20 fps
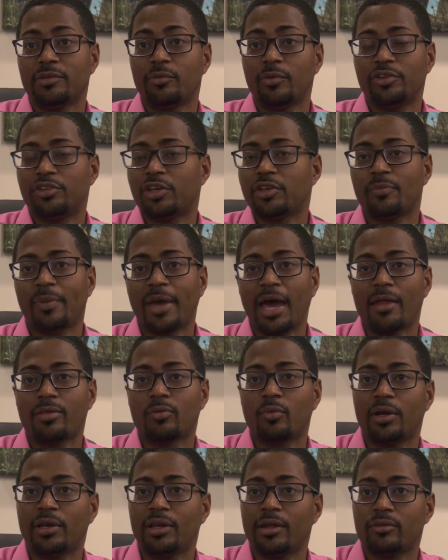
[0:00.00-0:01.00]
We just passed
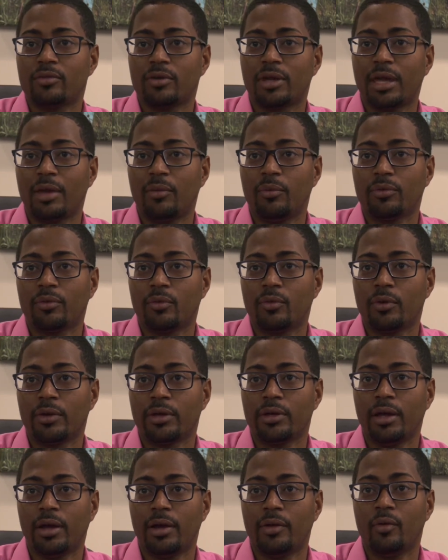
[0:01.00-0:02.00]
one yesterday with
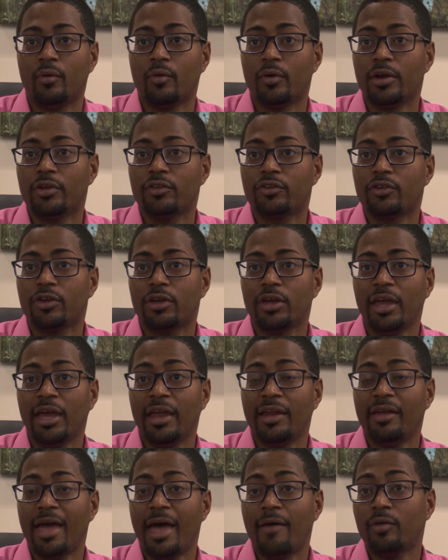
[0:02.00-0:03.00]
Orange
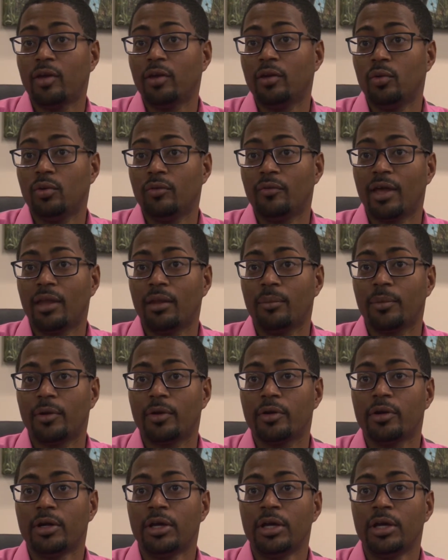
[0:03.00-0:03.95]
and having a new developer.